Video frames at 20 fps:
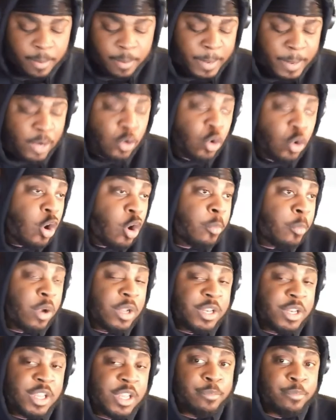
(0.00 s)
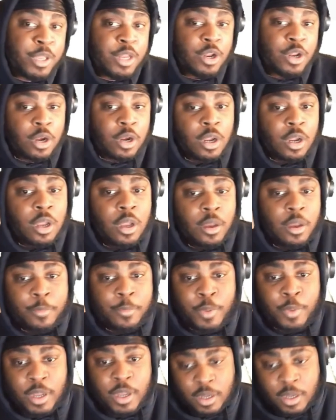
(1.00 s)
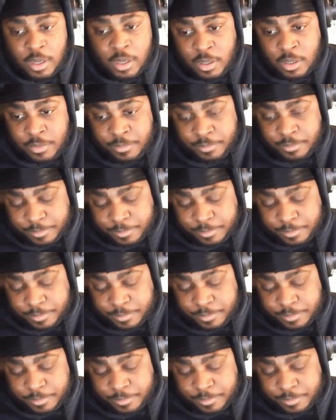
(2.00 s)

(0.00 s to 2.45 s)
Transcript: But I know Homura did beat her. But